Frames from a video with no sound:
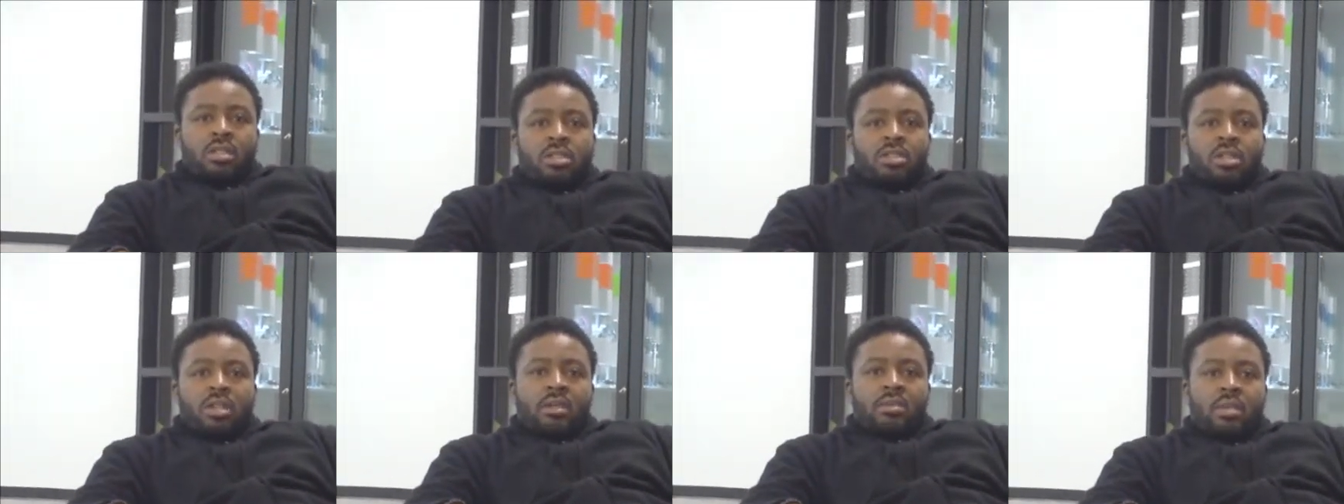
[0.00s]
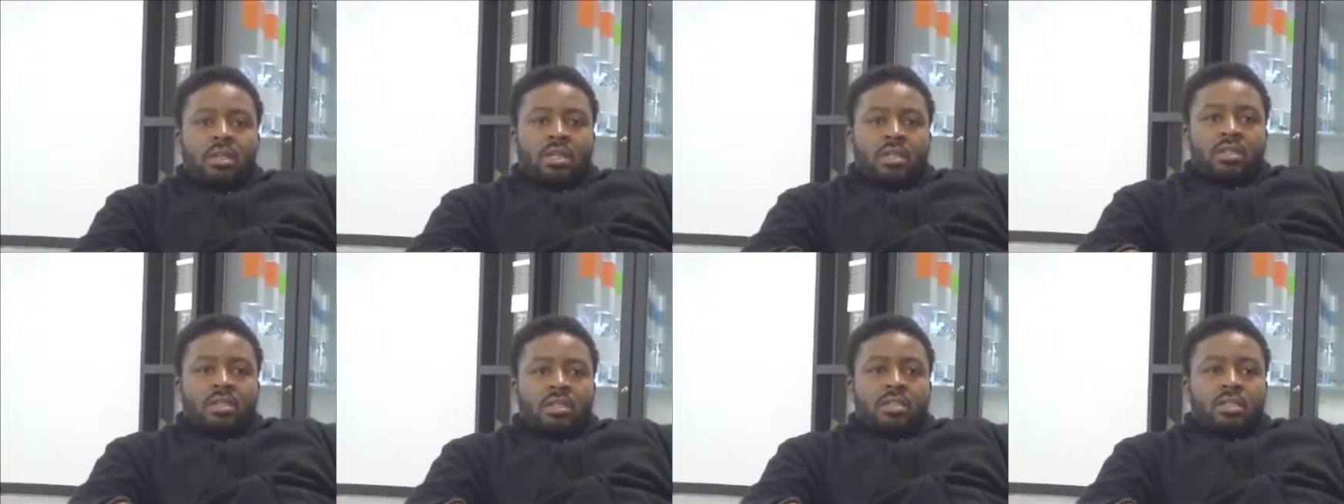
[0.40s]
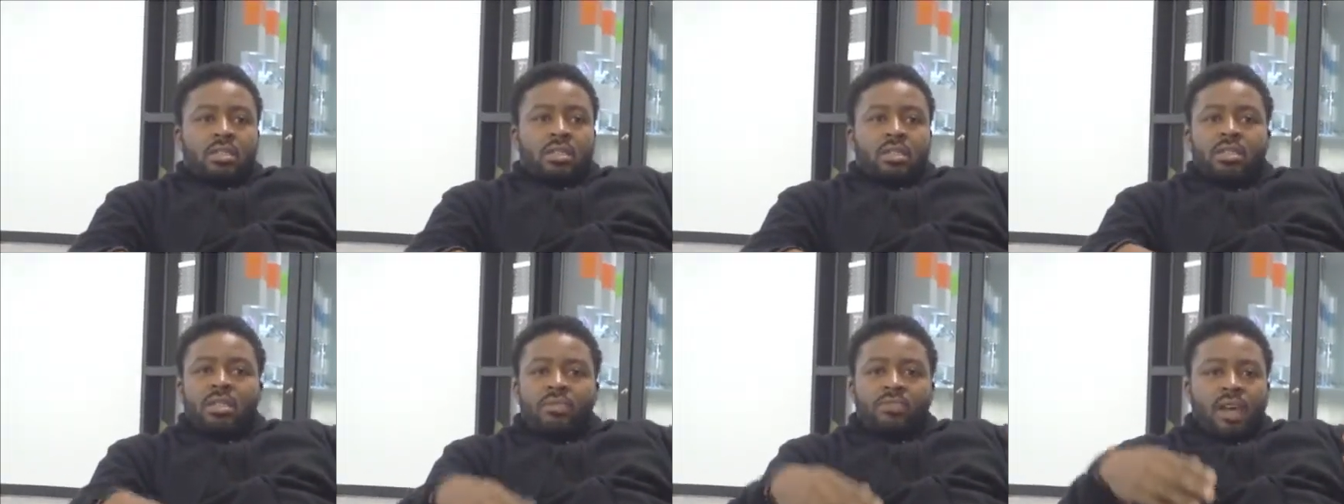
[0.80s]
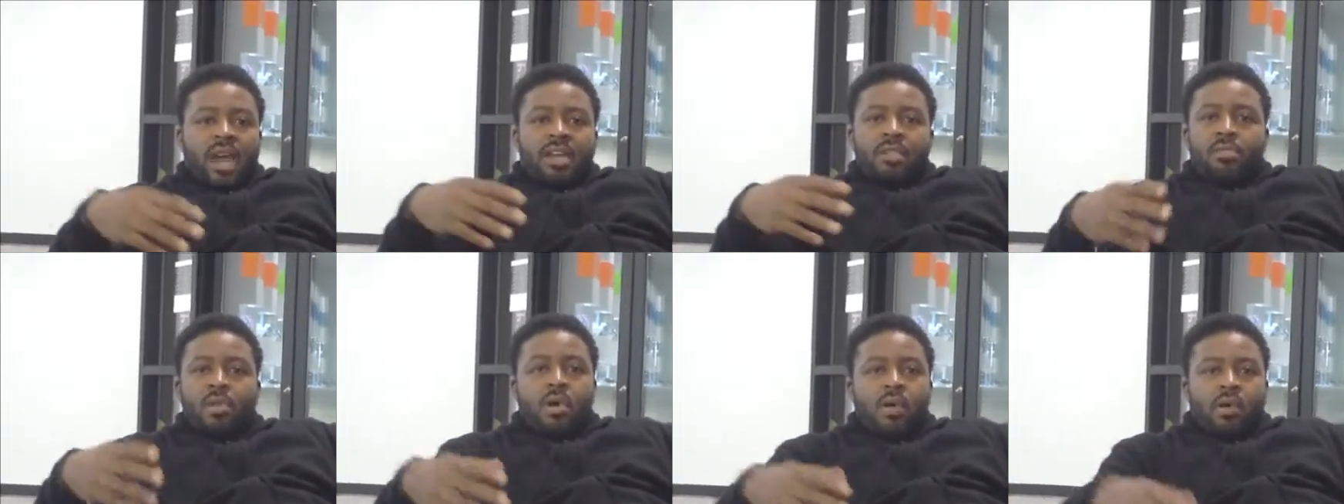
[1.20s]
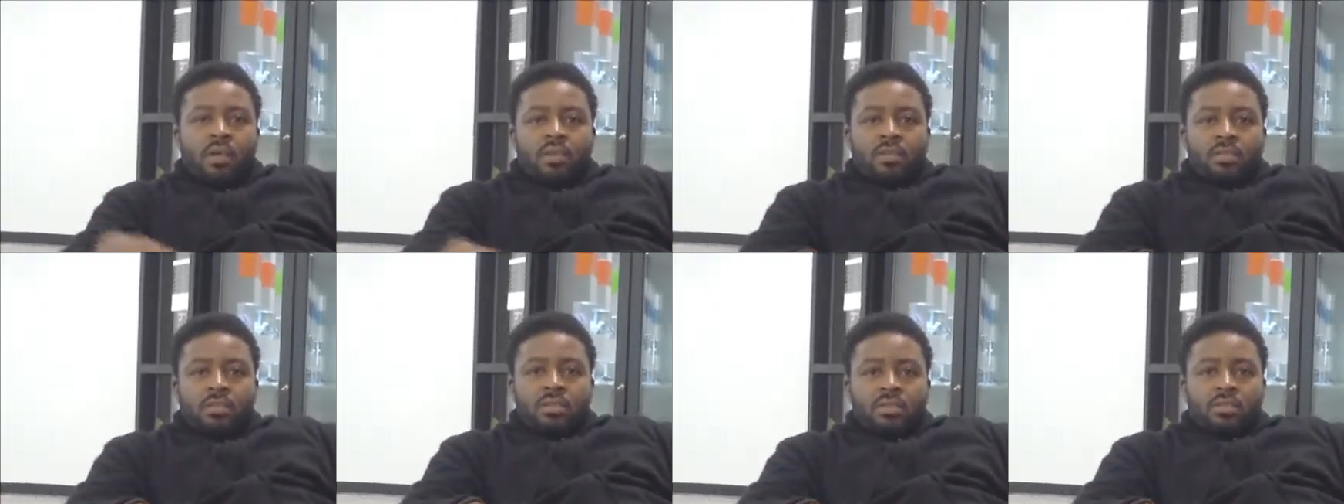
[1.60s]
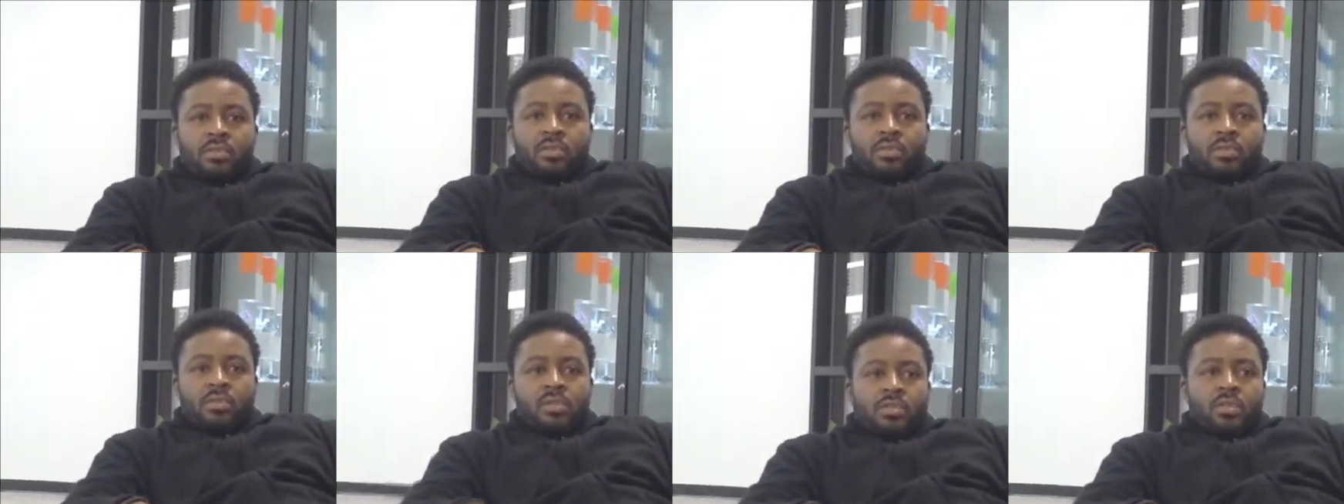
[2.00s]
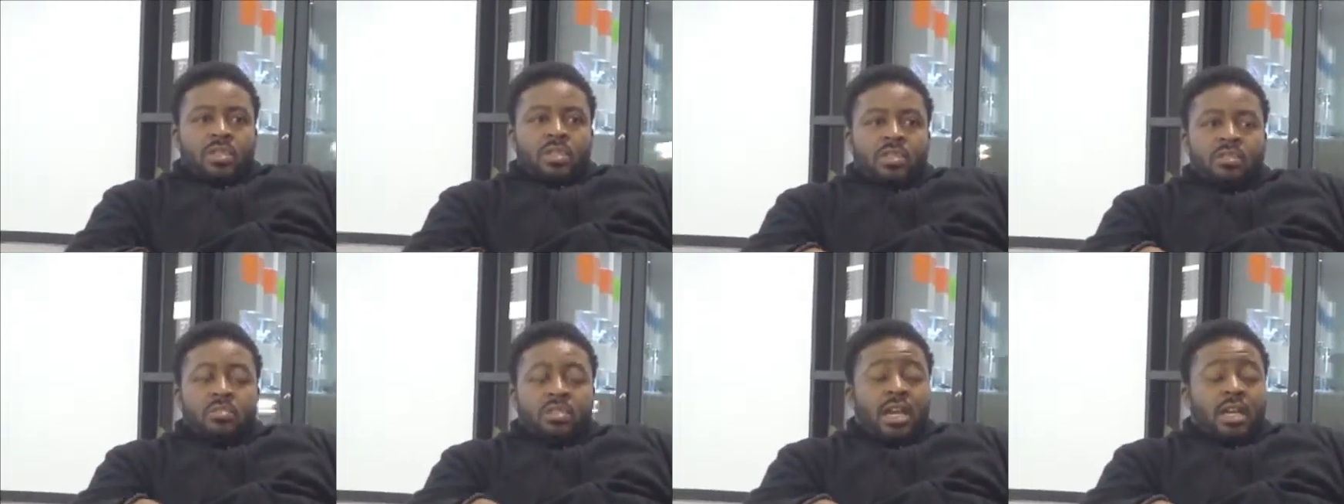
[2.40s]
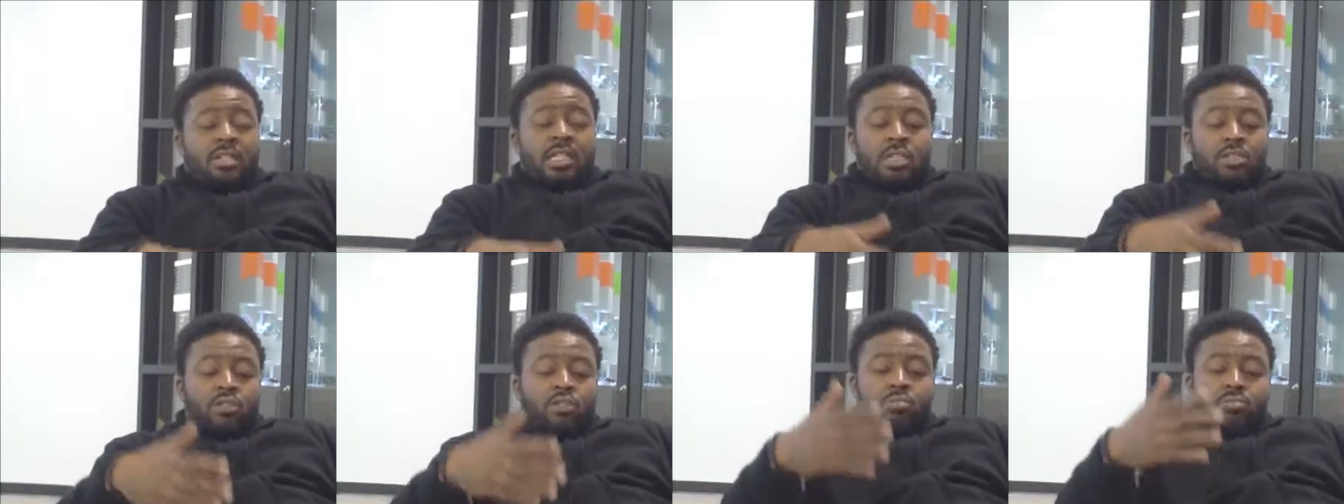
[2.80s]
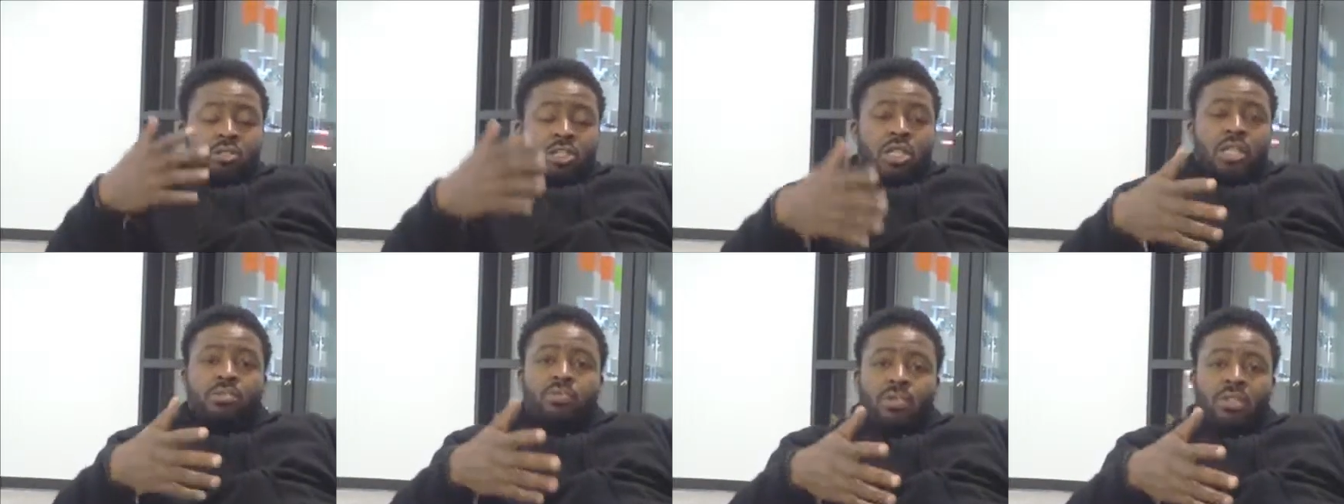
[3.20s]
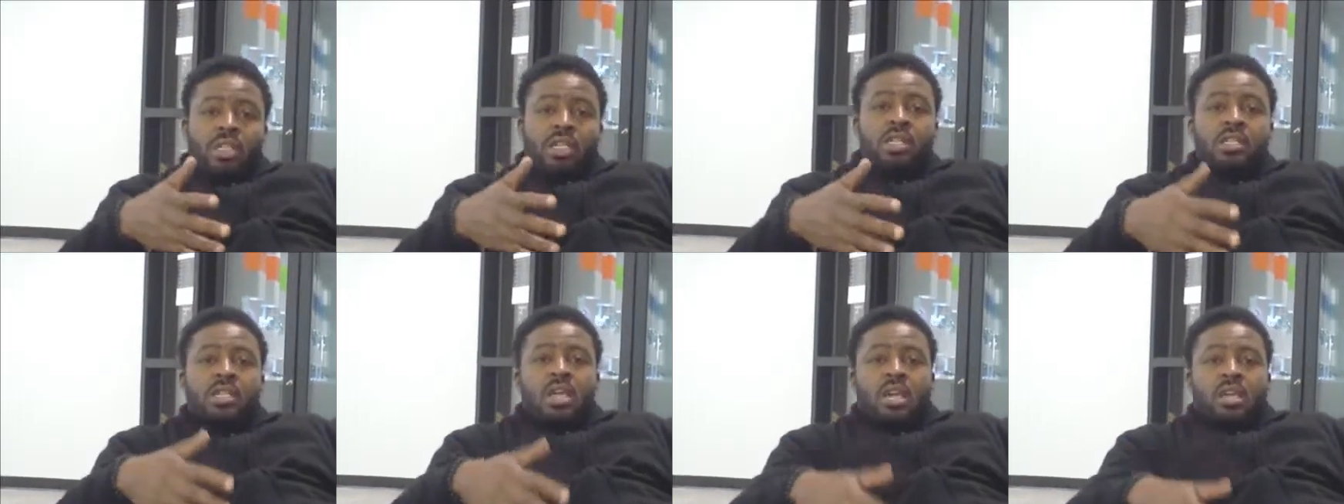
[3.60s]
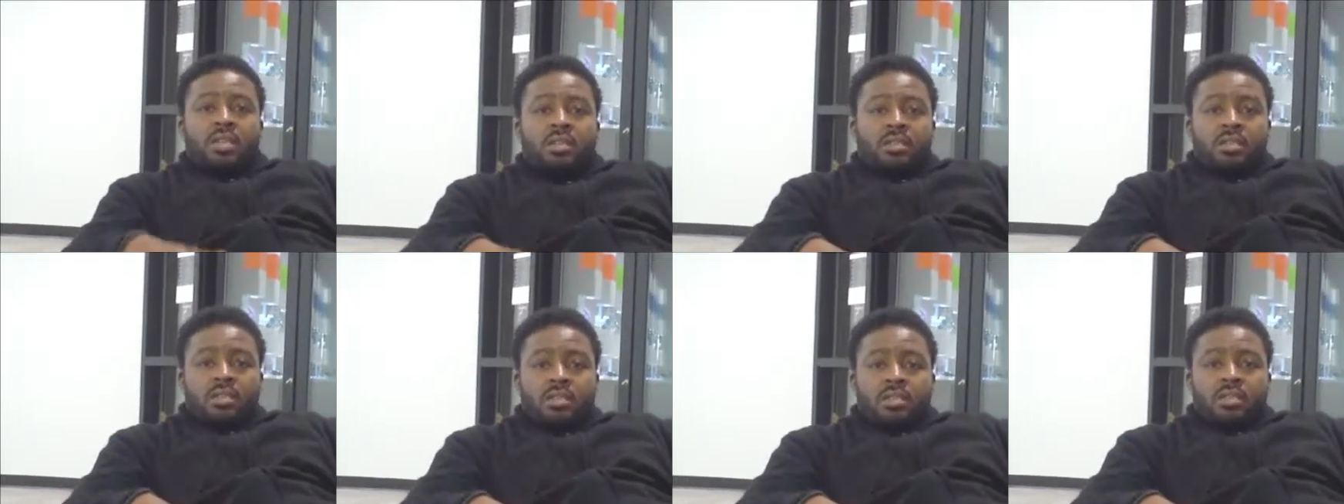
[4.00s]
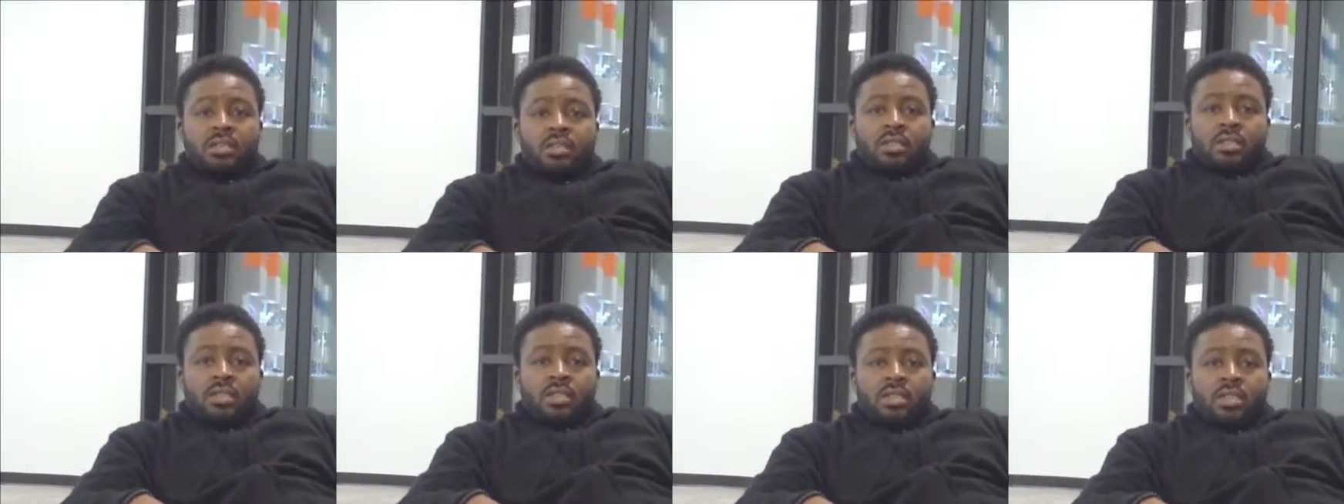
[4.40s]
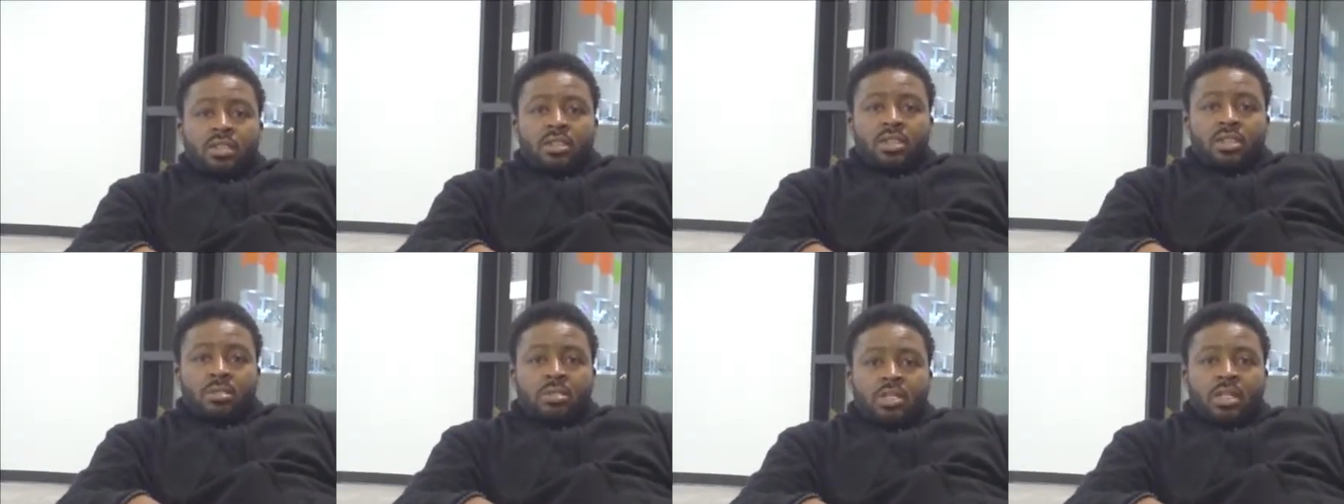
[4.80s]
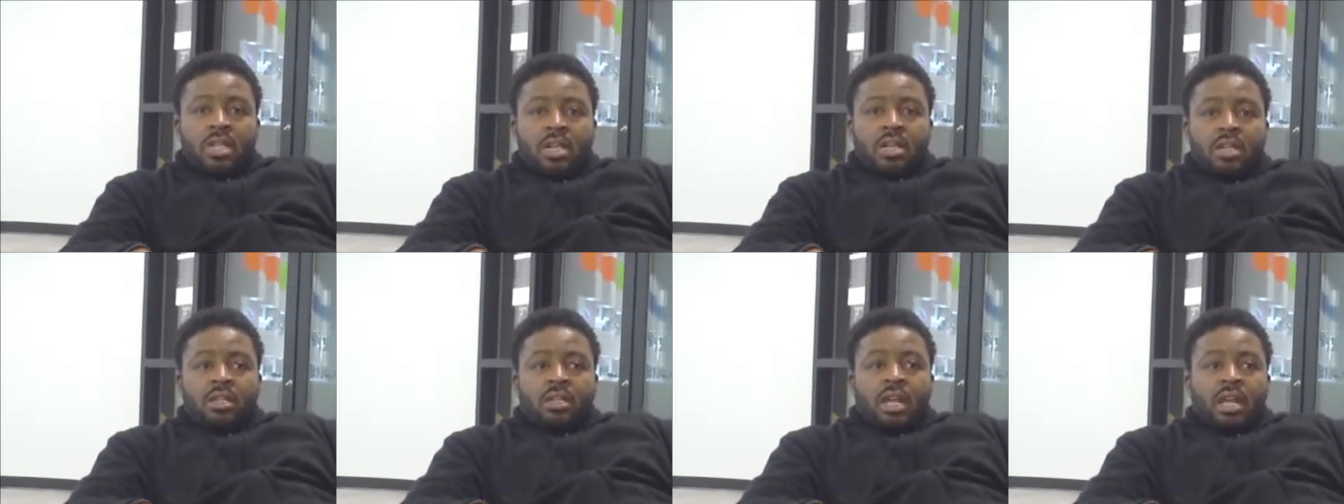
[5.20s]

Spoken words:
You know what I mean? Invite them all. Sometimes I do them just for DJs. You know what I'm saying?